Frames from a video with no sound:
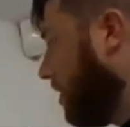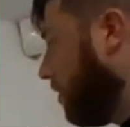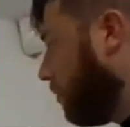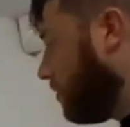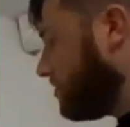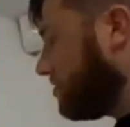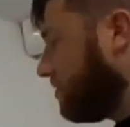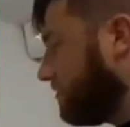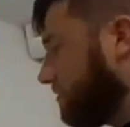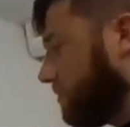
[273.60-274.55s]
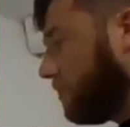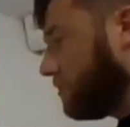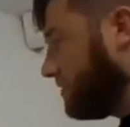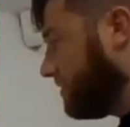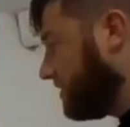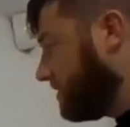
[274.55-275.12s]
What's sort of
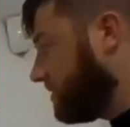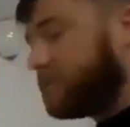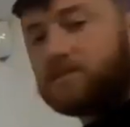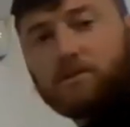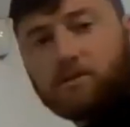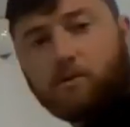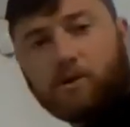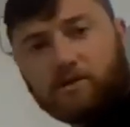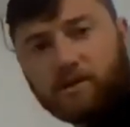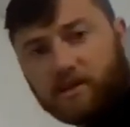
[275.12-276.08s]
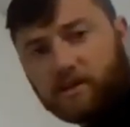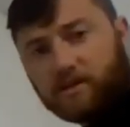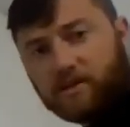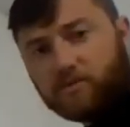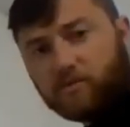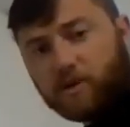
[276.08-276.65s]
causing these things to coordinate in
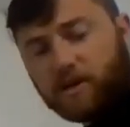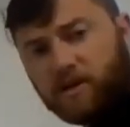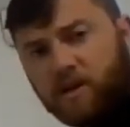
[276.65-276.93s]
this way?